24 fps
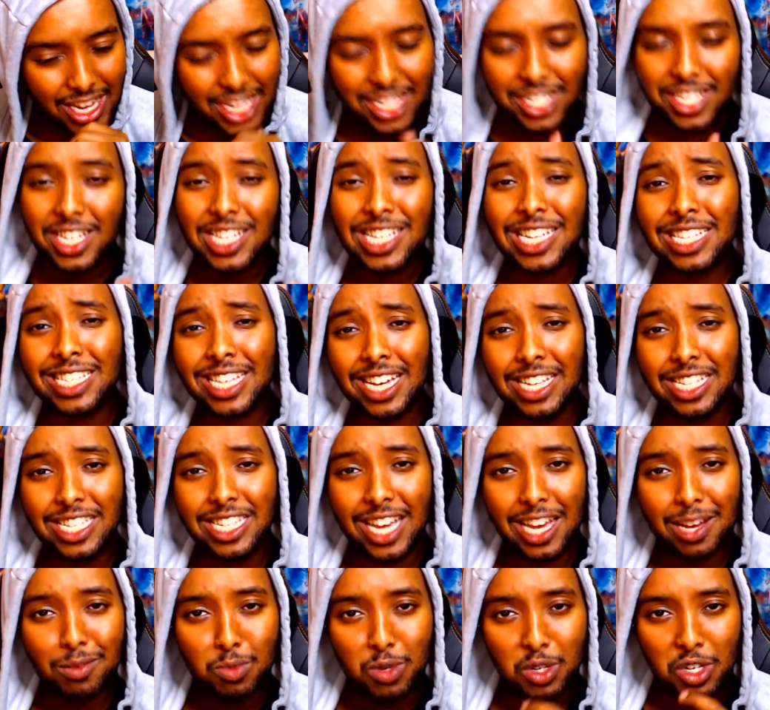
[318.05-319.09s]
Because this is the second
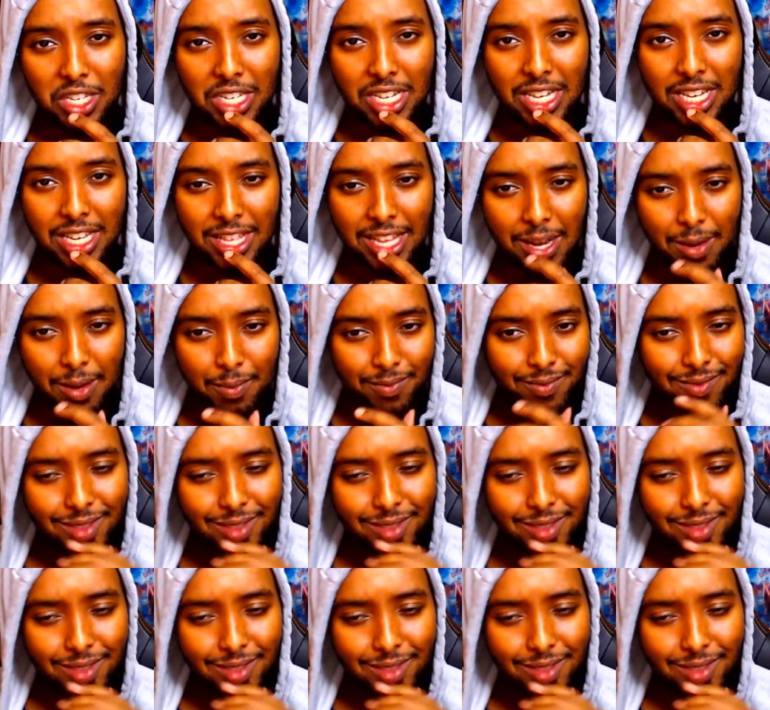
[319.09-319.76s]
time we're seeing them.